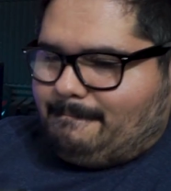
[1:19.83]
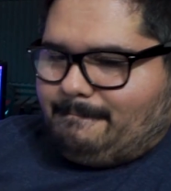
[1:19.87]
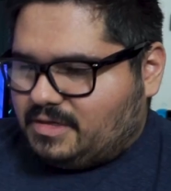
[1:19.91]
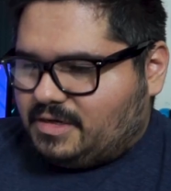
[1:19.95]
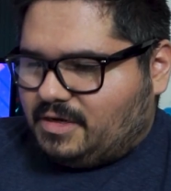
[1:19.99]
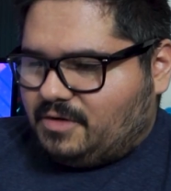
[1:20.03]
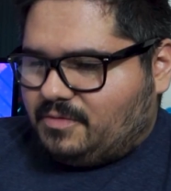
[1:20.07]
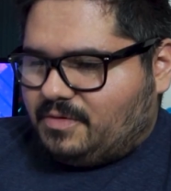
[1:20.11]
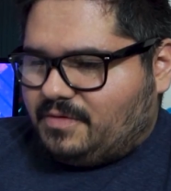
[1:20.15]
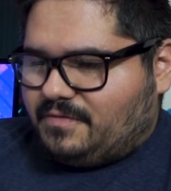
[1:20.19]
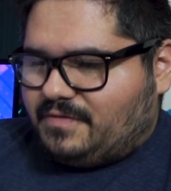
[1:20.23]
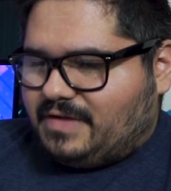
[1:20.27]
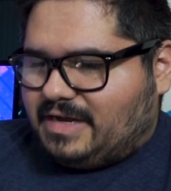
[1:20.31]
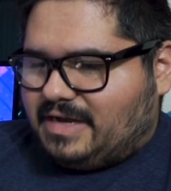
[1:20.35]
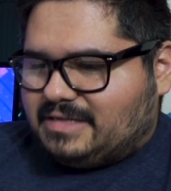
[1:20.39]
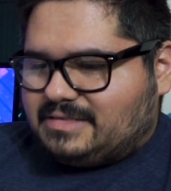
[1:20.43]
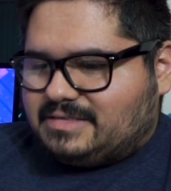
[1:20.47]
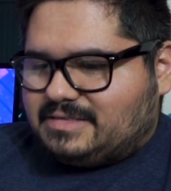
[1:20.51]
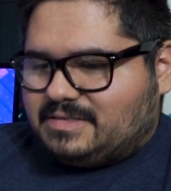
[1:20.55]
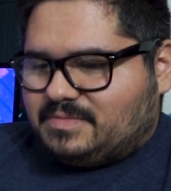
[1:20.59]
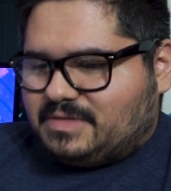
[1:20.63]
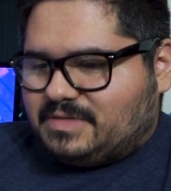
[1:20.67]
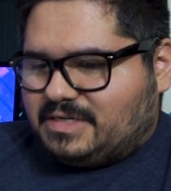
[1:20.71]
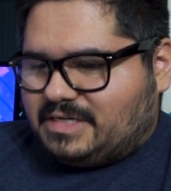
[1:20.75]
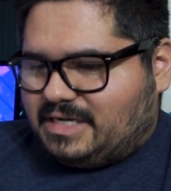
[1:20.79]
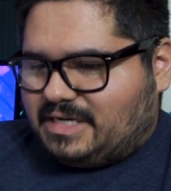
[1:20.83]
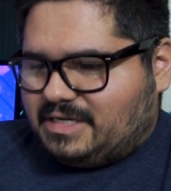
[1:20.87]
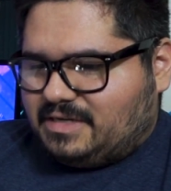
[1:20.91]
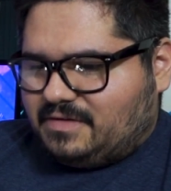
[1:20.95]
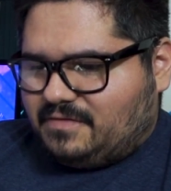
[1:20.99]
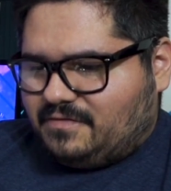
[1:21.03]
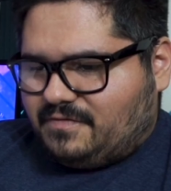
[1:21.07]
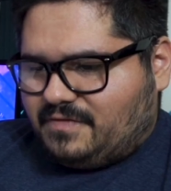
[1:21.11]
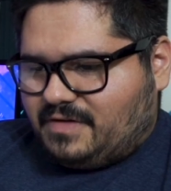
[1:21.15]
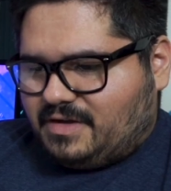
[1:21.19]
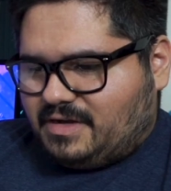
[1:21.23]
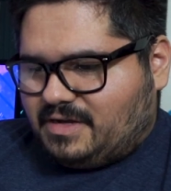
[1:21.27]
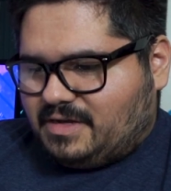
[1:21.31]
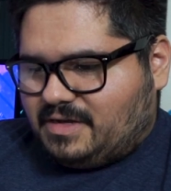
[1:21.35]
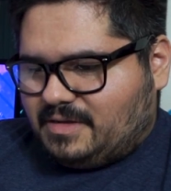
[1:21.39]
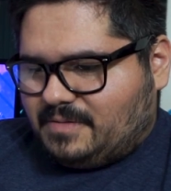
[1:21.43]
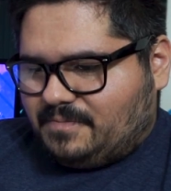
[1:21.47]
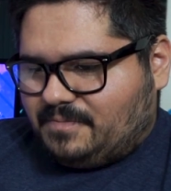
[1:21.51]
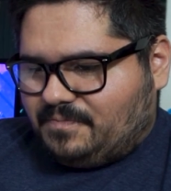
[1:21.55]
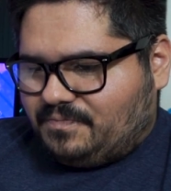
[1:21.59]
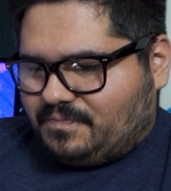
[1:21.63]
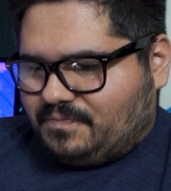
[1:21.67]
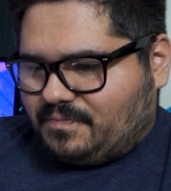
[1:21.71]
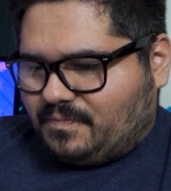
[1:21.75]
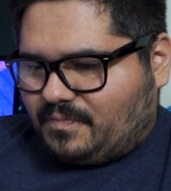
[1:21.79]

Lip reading: Here we've got some kind of